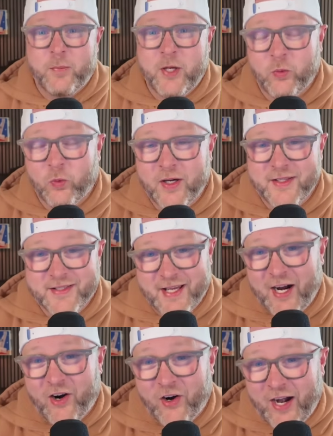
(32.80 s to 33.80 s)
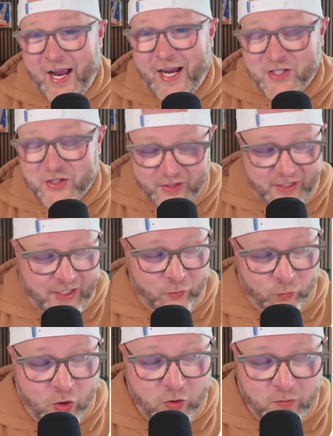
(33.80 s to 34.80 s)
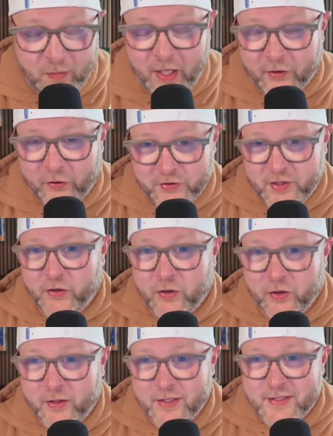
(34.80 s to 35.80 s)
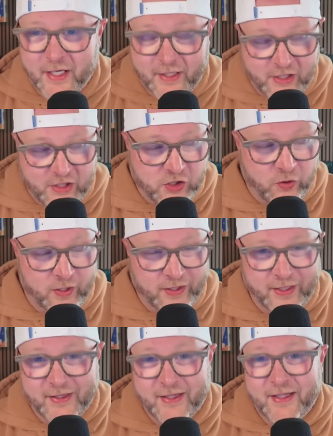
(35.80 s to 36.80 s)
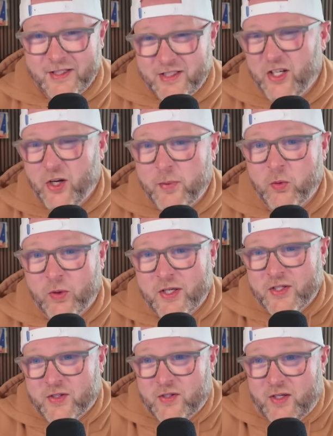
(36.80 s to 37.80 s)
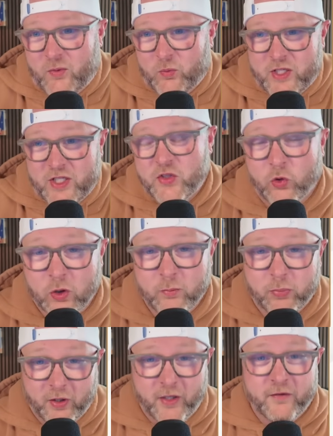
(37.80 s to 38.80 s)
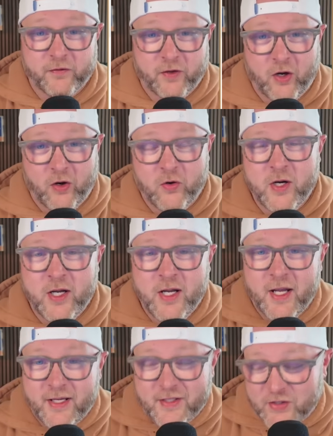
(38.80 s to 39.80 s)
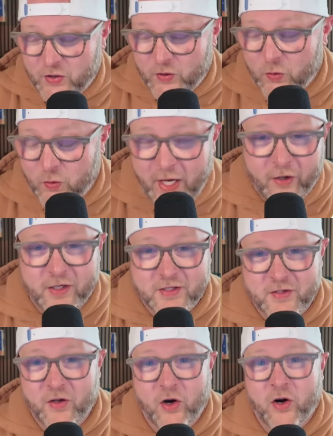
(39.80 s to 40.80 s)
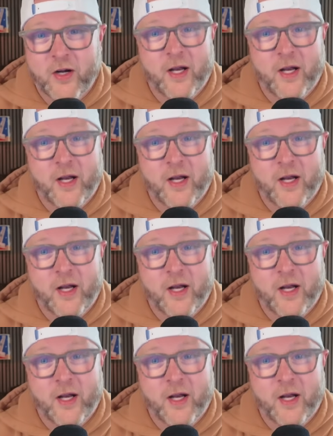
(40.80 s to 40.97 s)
P ones are actually in rodent models in early studies showing that G L P ones restore blood flow to areas of the heart